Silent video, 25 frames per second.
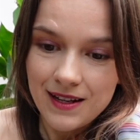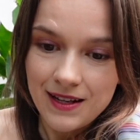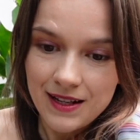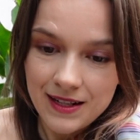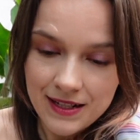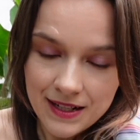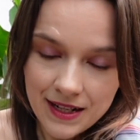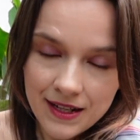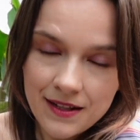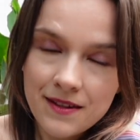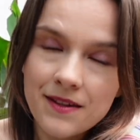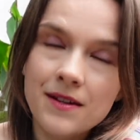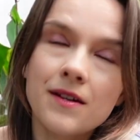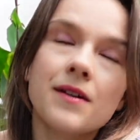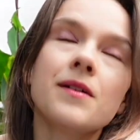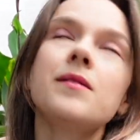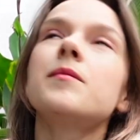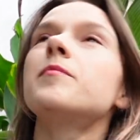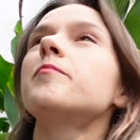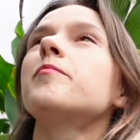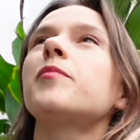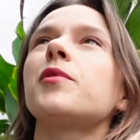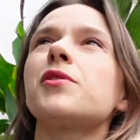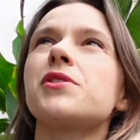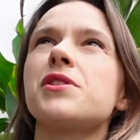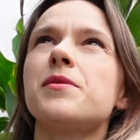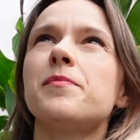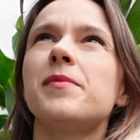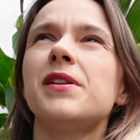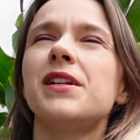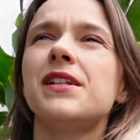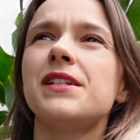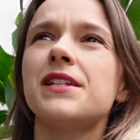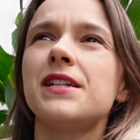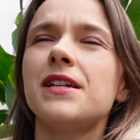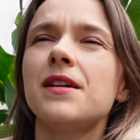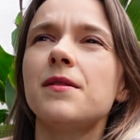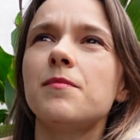Another
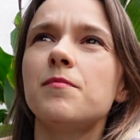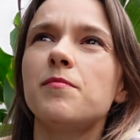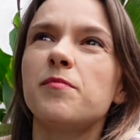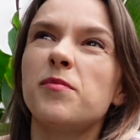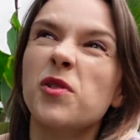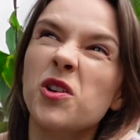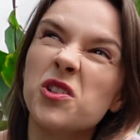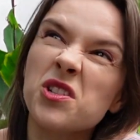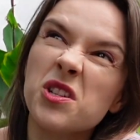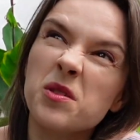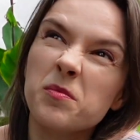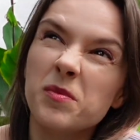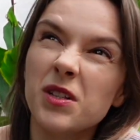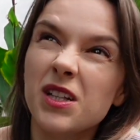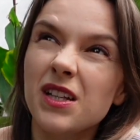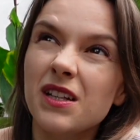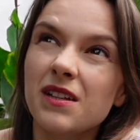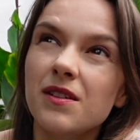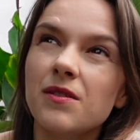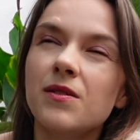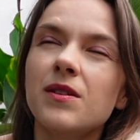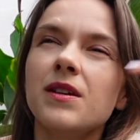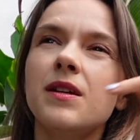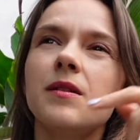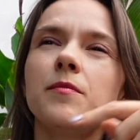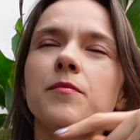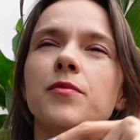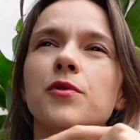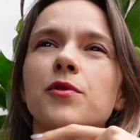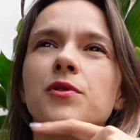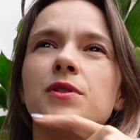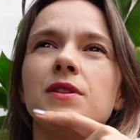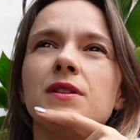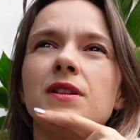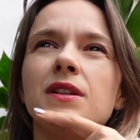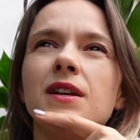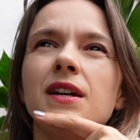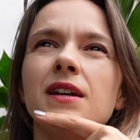possibly
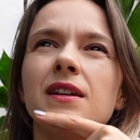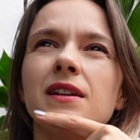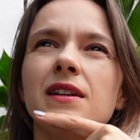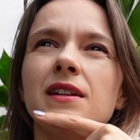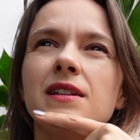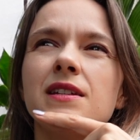important thing,